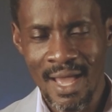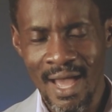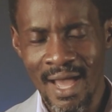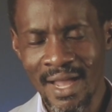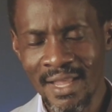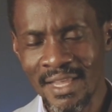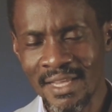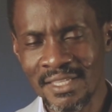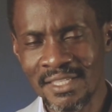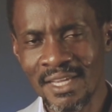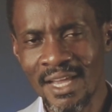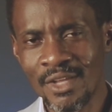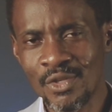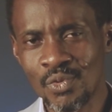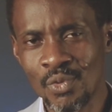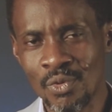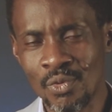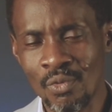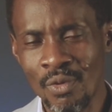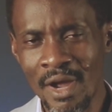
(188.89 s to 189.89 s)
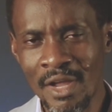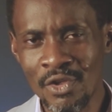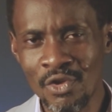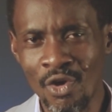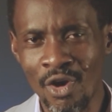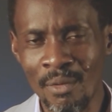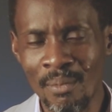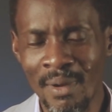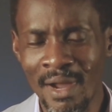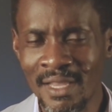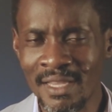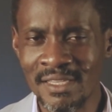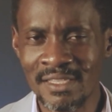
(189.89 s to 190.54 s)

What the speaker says: I had a chat with one young man.